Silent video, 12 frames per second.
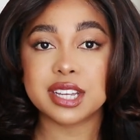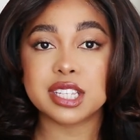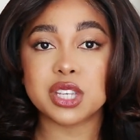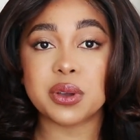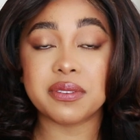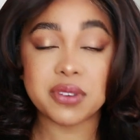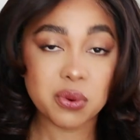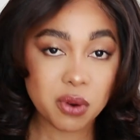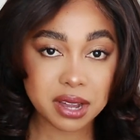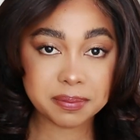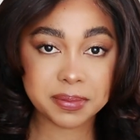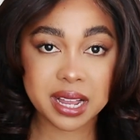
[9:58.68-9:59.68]
So if you
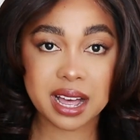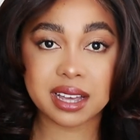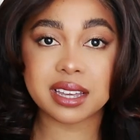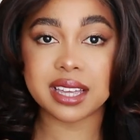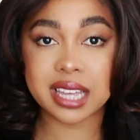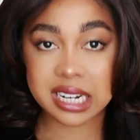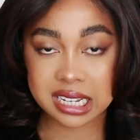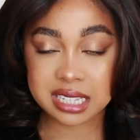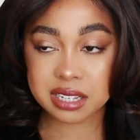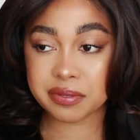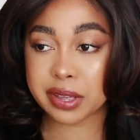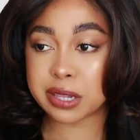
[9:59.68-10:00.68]
want black, it
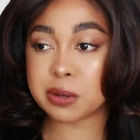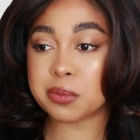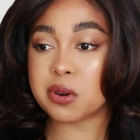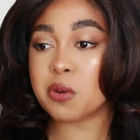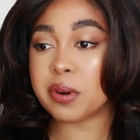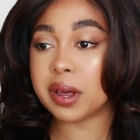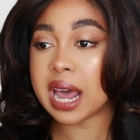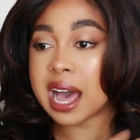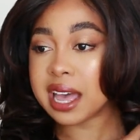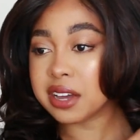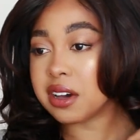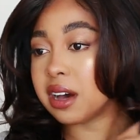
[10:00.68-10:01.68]
is available, but
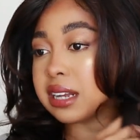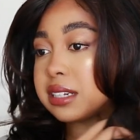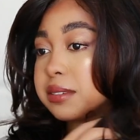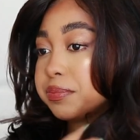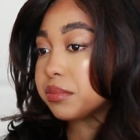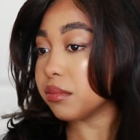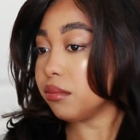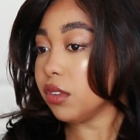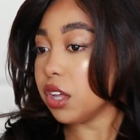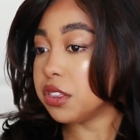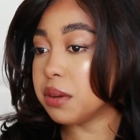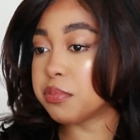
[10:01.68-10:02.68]
I got
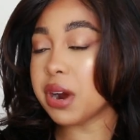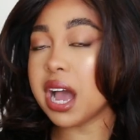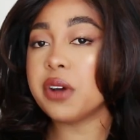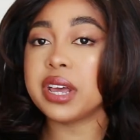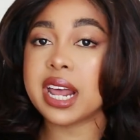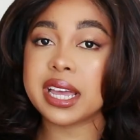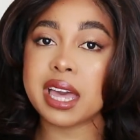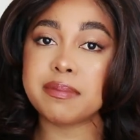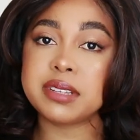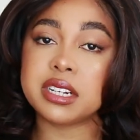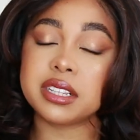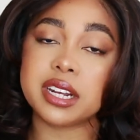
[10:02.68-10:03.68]
the brown and I
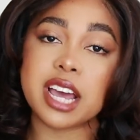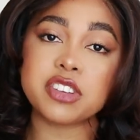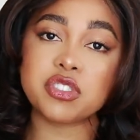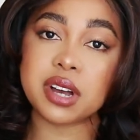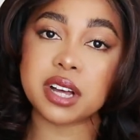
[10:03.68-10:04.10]
kept it in the natural